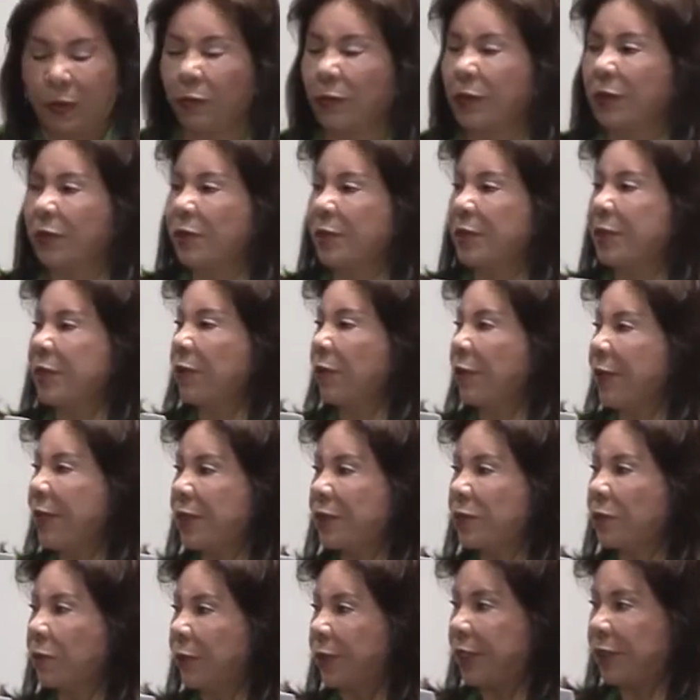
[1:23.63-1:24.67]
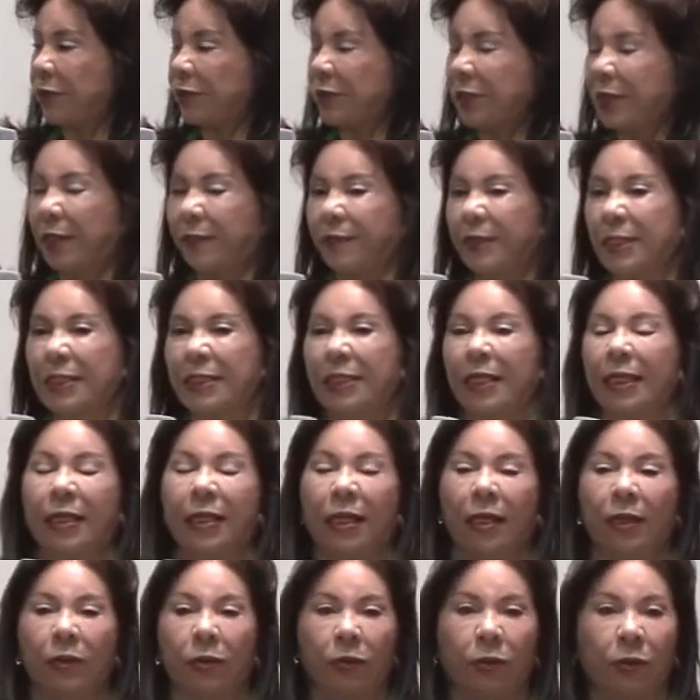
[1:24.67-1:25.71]
when our Lord Jesus
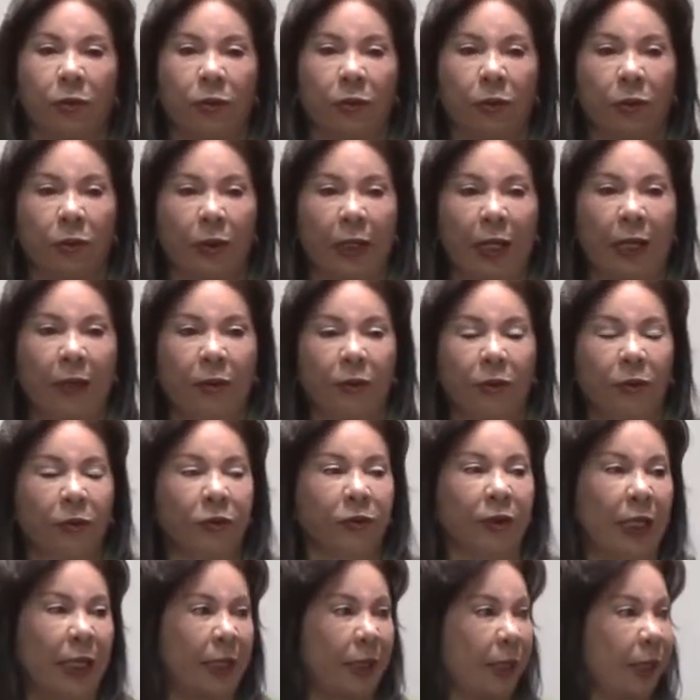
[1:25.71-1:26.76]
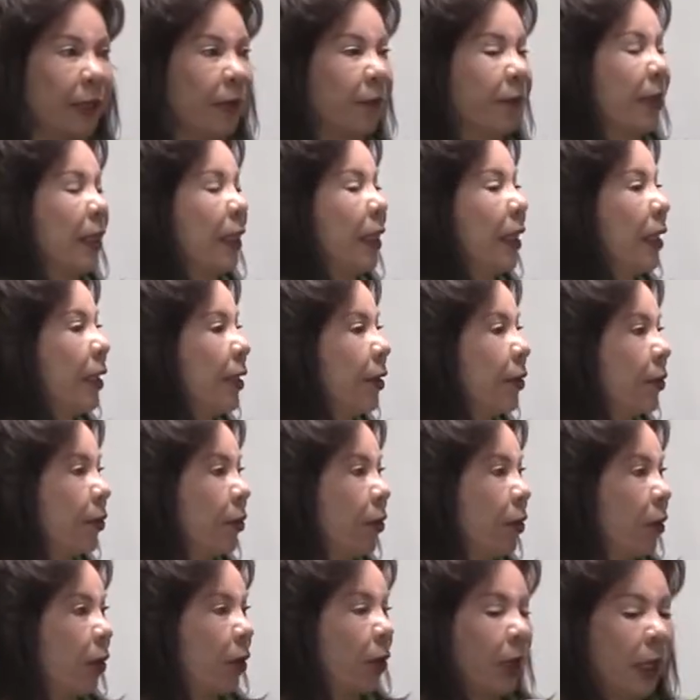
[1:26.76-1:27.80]
Christ was teaching the doctrine, the
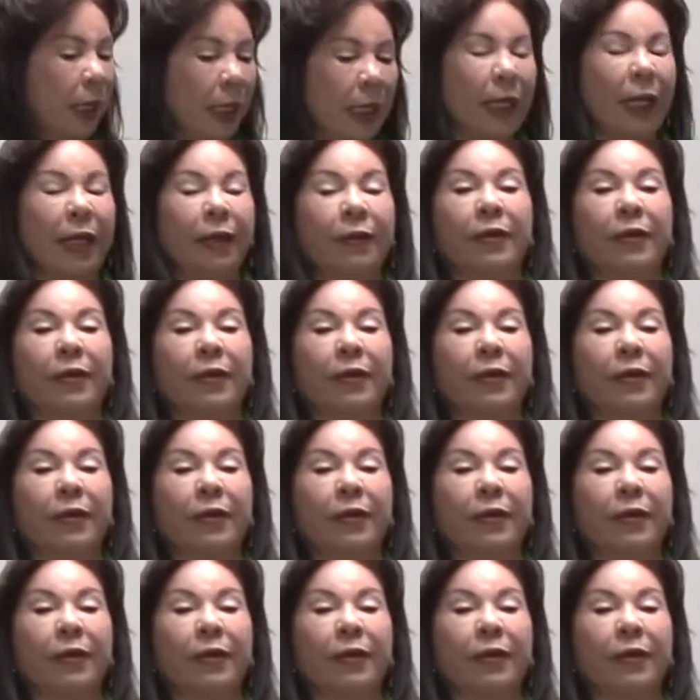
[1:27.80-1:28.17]
gospel,